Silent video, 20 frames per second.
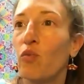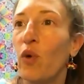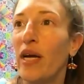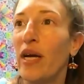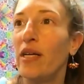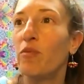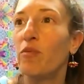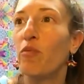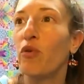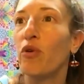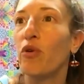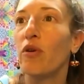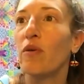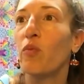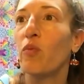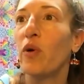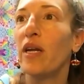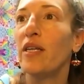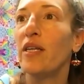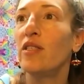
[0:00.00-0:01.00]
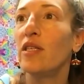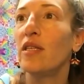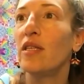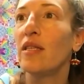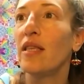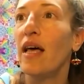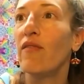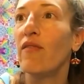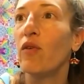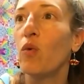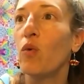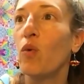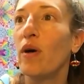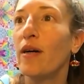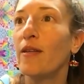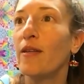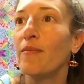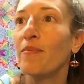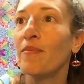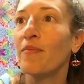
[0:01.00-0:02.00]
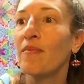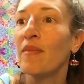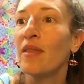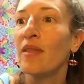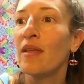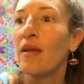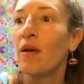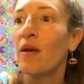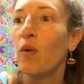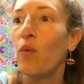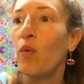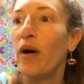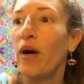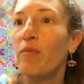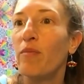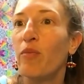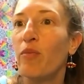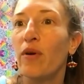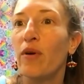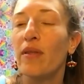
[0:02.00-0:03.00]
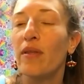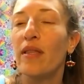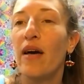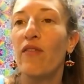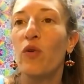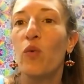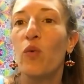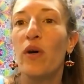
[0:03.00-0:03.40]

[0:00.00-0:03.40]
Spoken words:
whiteboard, what I did in level 1. Whiteboard, level